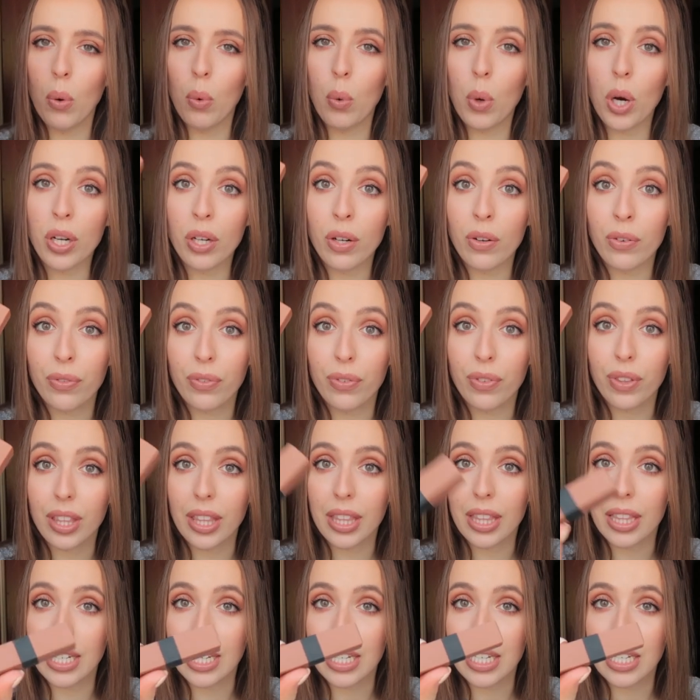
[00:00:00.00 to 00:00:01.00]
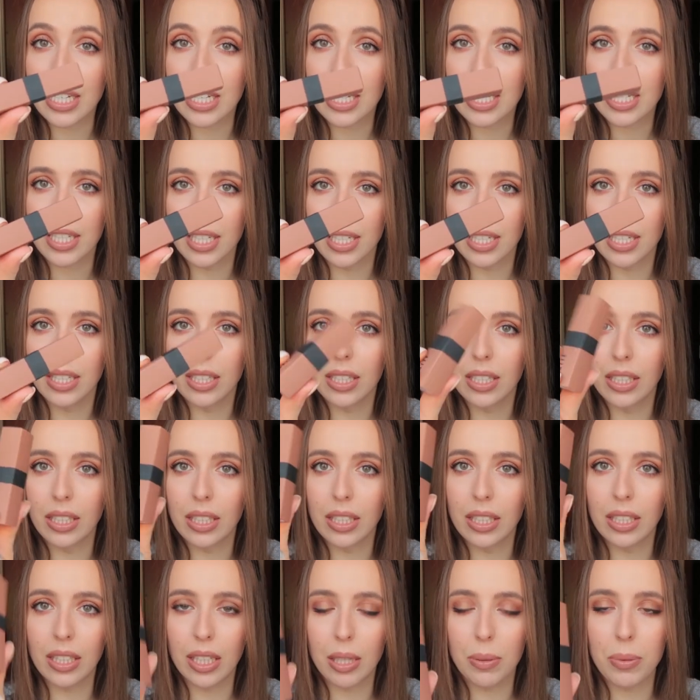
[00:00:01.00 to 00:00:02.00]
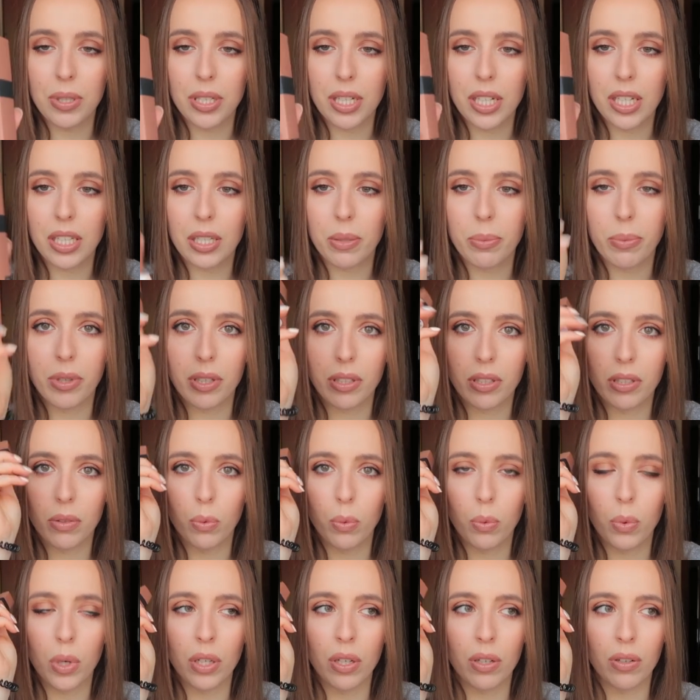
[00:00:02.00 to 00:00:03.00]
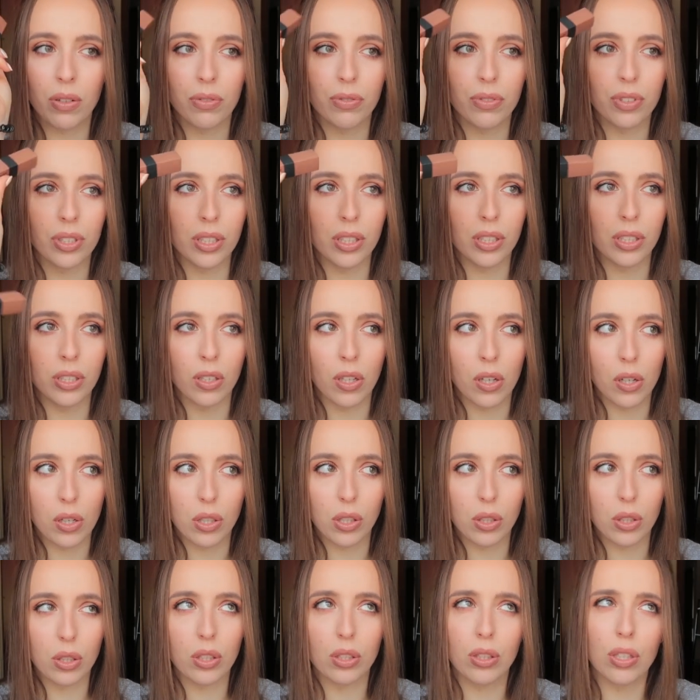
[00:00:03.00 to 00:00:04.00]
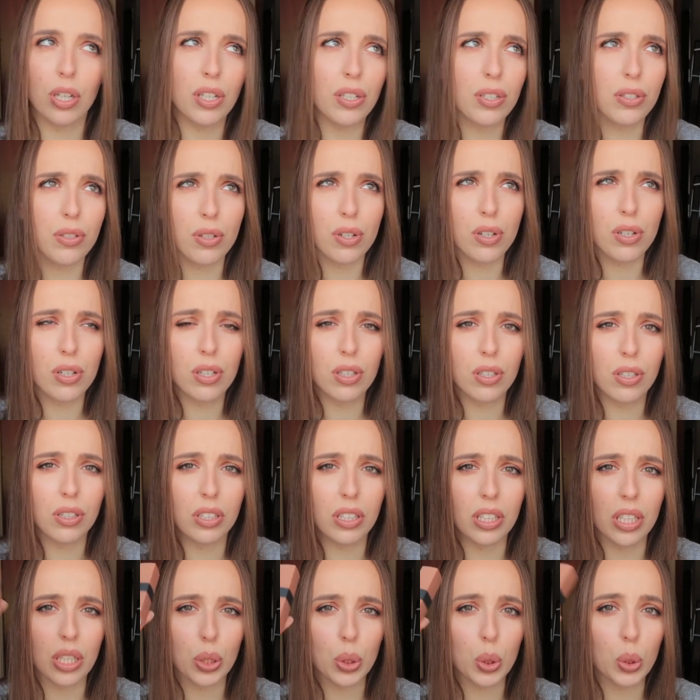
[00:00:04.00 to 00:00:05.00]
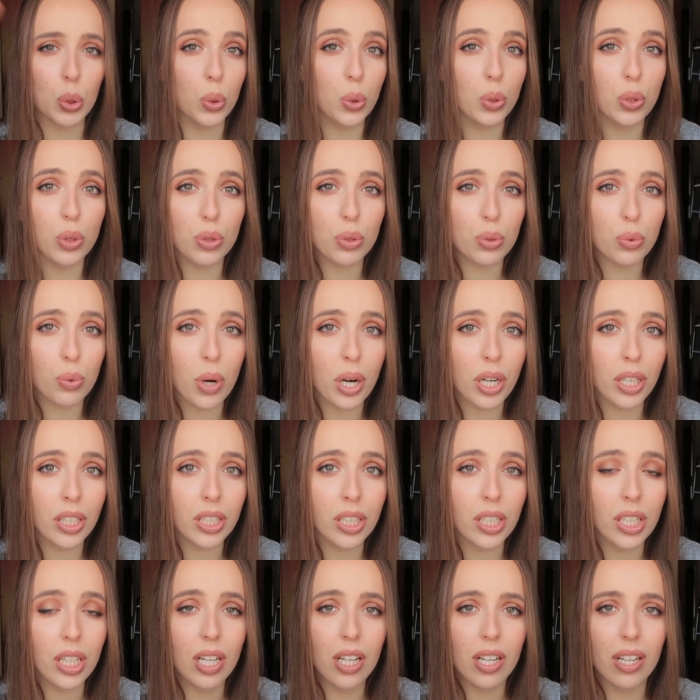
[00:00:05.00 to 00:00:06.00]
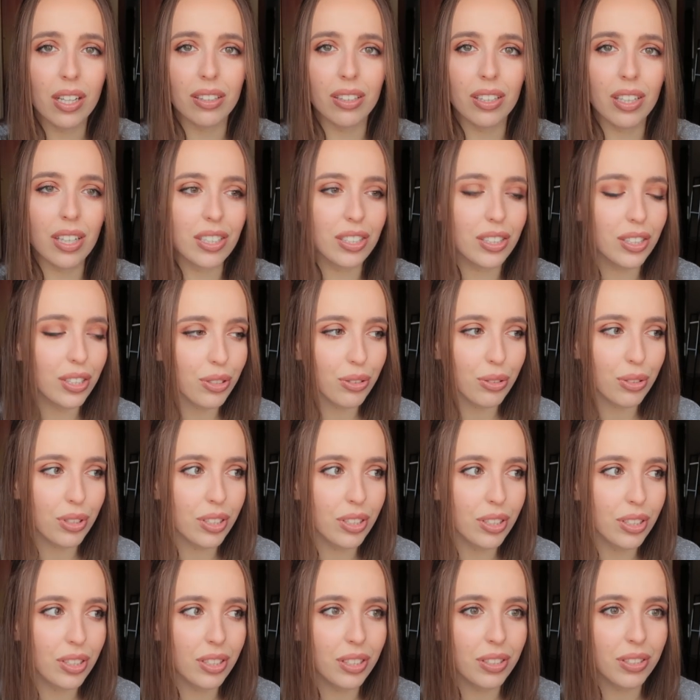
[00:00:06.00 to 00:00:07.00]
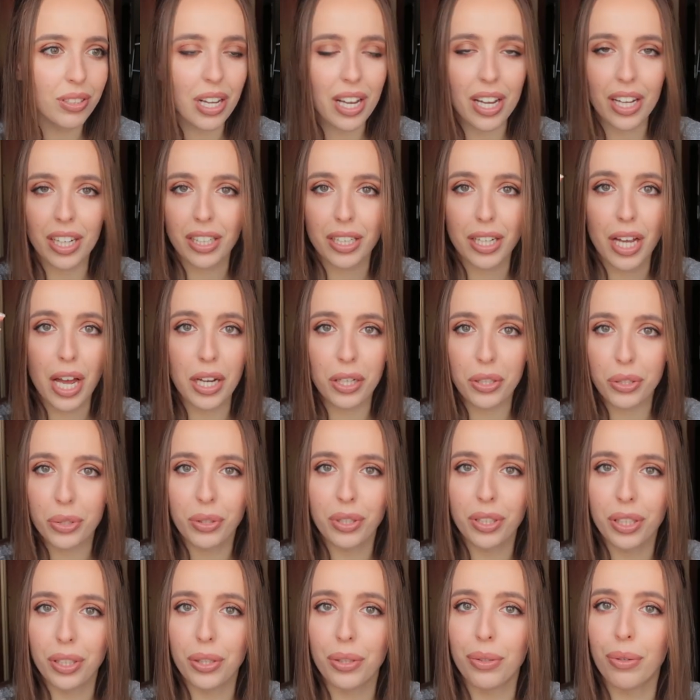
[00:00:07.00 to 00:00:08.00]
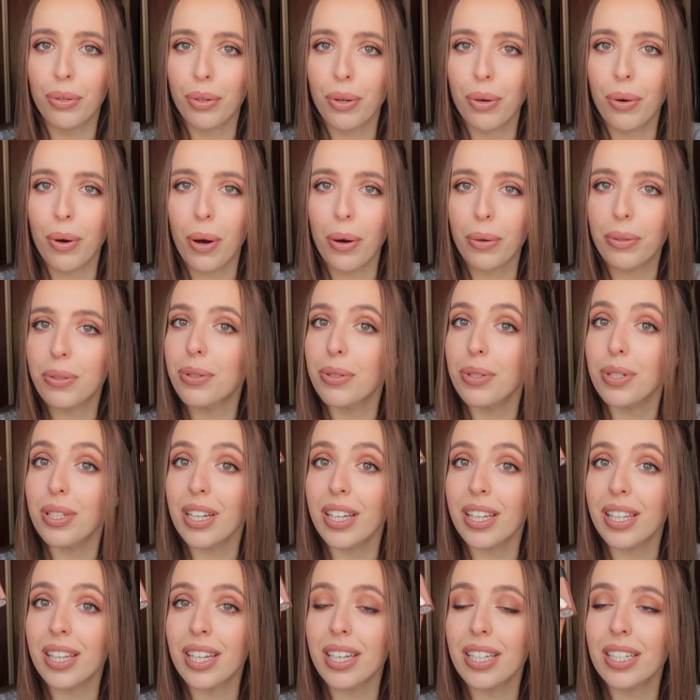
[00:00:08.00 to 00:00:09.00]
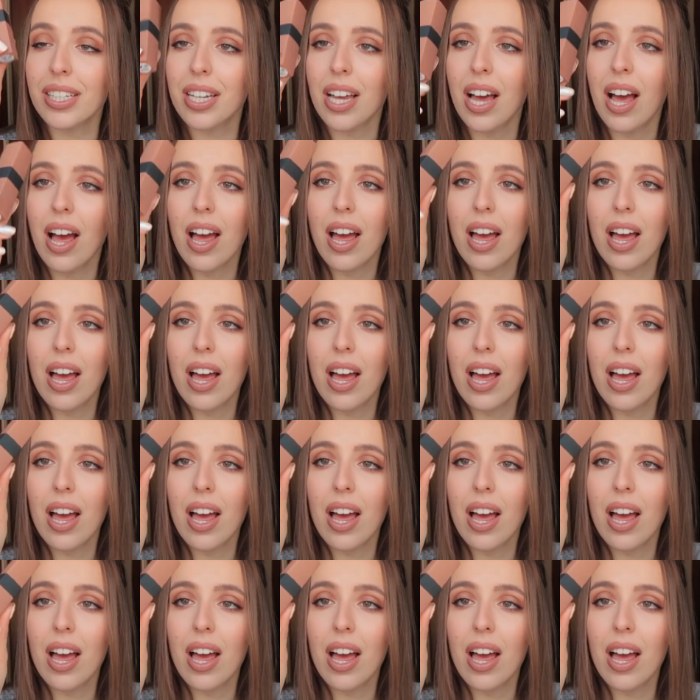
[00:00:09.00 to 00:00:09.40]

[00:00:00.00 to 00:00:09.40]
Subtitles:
one of these lipsticks, but one of the luster one, I actually don't know how to say that,